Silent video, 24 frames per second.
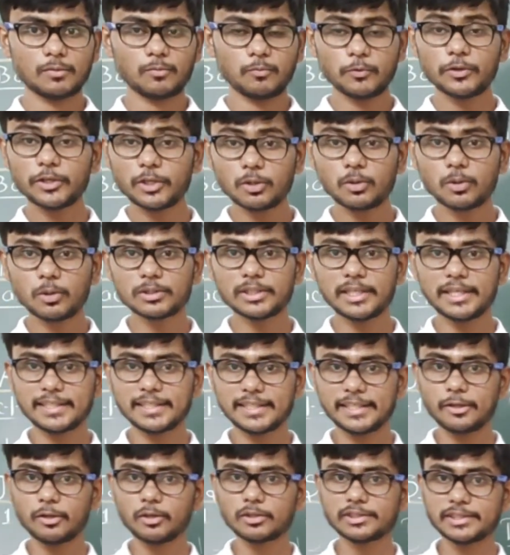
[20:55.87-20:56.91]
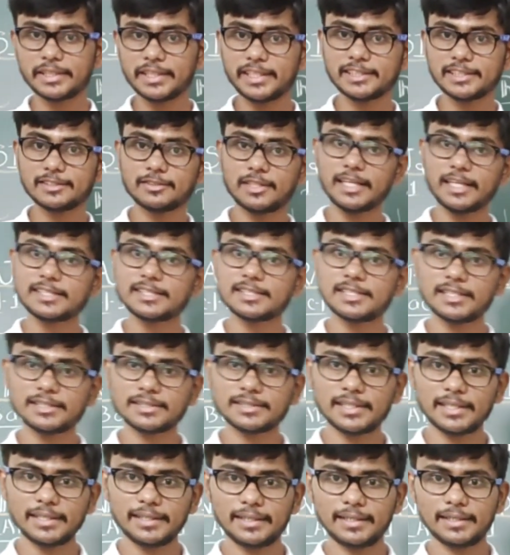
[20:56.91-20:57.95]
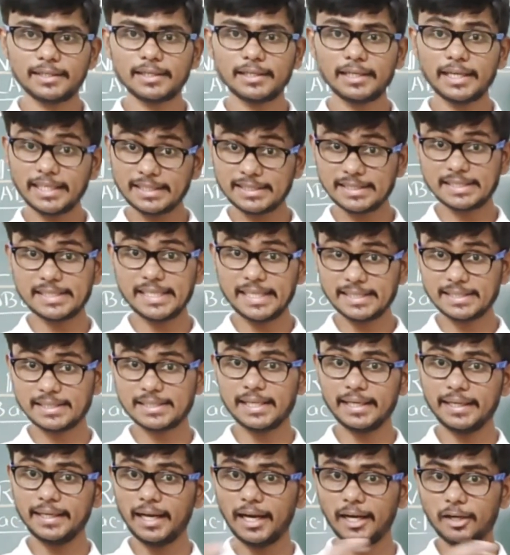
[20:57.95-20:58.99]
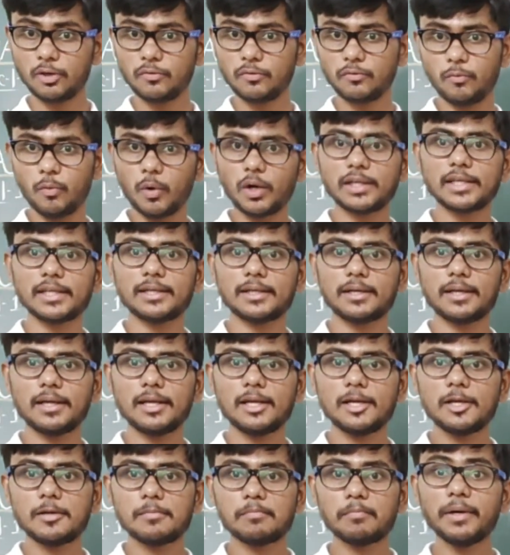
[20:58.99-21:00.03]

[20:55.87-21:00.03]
We know that kerosene is less dense than that of water,